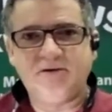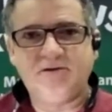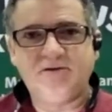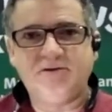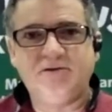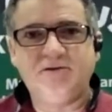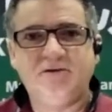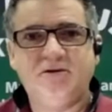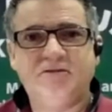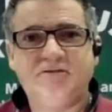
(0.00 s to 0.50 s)

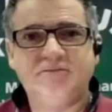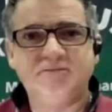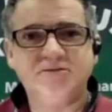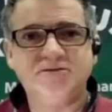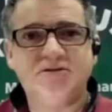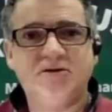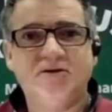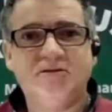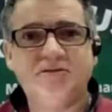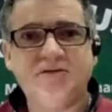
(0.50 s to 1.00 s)
You can go from
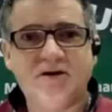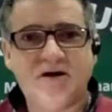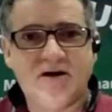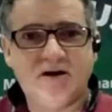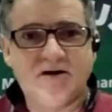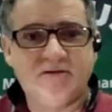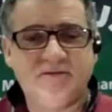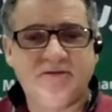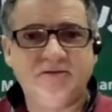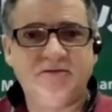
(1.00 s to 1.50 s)
stove to
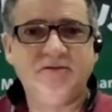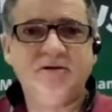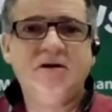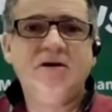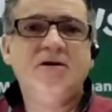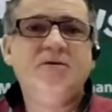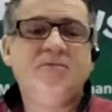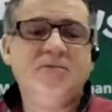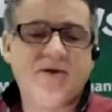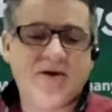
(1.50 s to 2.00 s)
oven
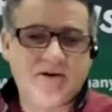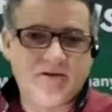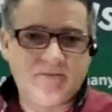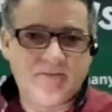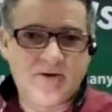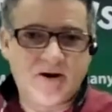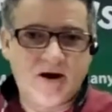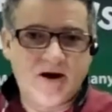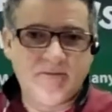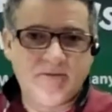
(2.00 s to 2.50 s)
without a
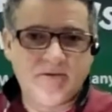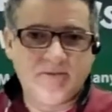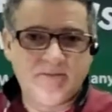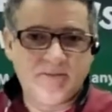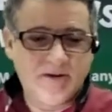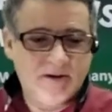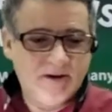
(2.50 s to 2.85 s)
problem.